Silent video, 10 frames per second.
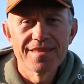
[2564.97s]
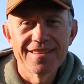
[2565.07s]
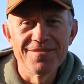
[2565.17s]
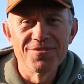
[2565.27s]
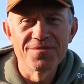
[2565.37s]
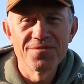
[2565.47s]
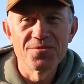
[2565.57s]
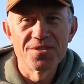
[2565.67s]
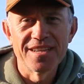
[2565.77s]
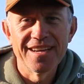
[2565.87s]
I'm looking
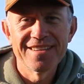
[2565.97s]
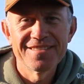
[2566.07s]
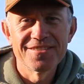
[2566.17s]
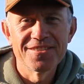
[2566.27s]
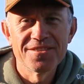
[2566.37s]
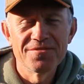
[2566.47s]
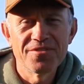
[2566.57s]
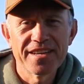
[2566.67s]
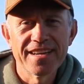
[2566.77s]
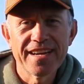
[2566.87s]
forward to that. So
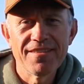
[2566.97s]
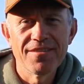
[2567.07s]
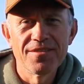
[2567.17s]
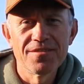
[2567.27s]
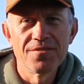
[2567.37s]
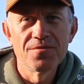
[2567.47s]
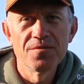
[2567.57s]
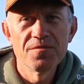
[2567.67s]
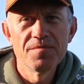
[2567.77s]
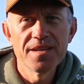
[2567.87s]
dragging Caroline along
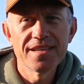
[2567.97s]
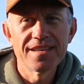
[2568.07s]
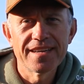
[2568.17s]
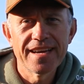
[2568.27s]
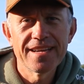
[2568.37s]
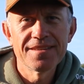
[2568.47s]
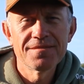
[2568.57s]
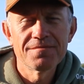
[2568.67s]
with me again,